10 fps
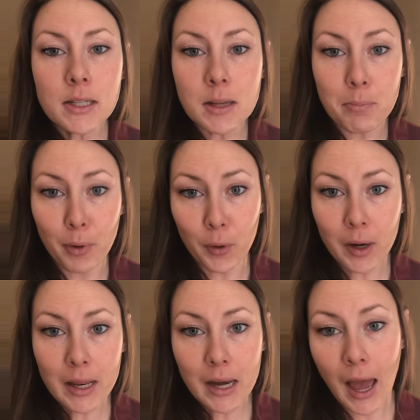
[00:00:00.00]
it's
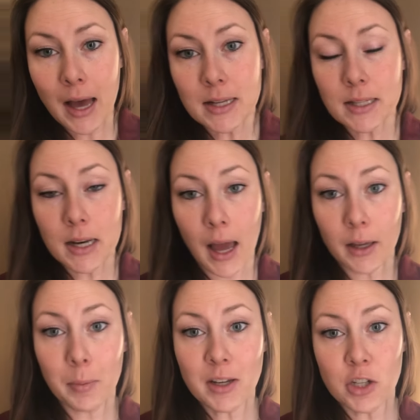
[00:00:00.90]
important as an
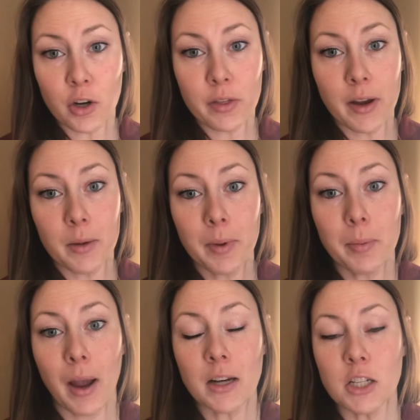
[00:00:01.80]
occupational therapy
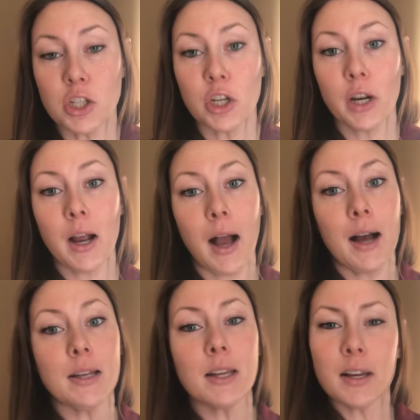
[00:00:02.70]
practitioner,
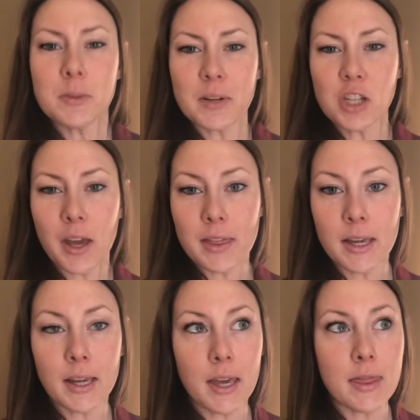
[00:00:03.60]
especially I
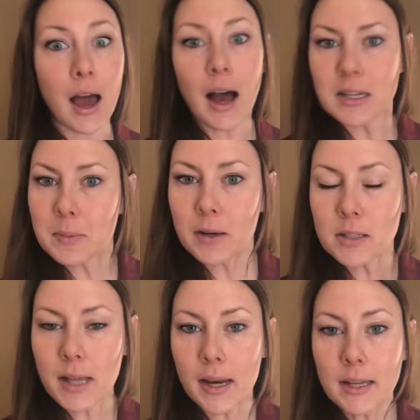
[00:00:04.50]
think in the hospital
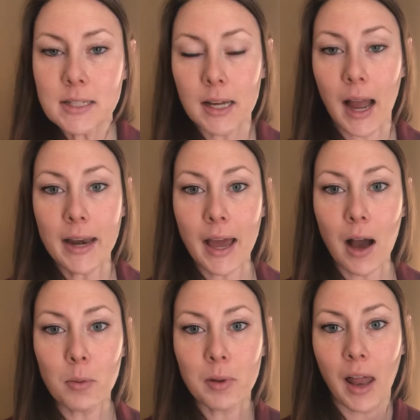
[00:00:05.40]
setting, to kind of
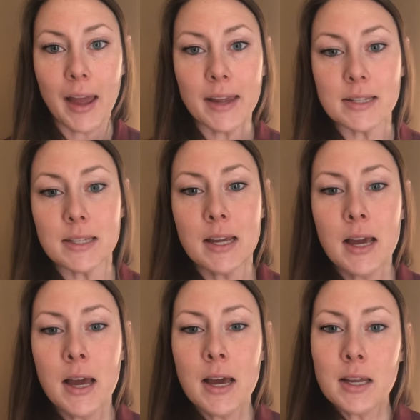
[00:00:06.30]
help clients
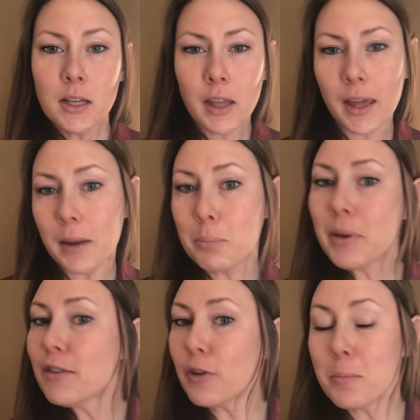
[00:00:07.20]

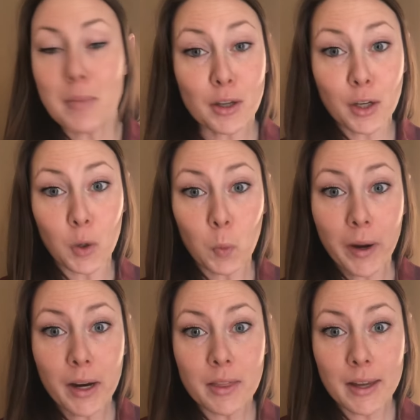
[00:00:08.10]
be familiar
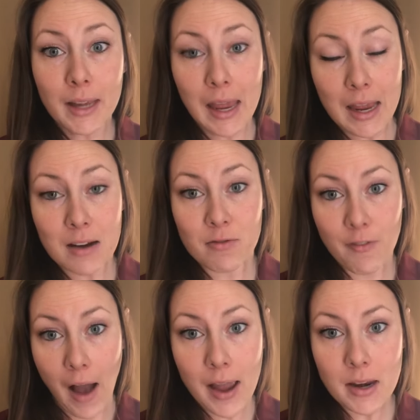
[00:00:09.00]
where they can
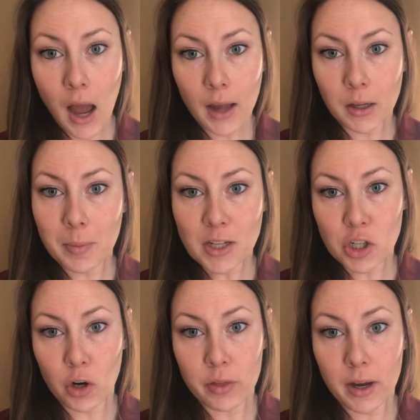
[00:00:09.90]
find
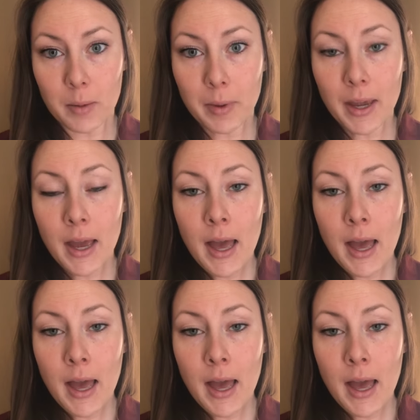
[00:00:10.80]
occupational therapy.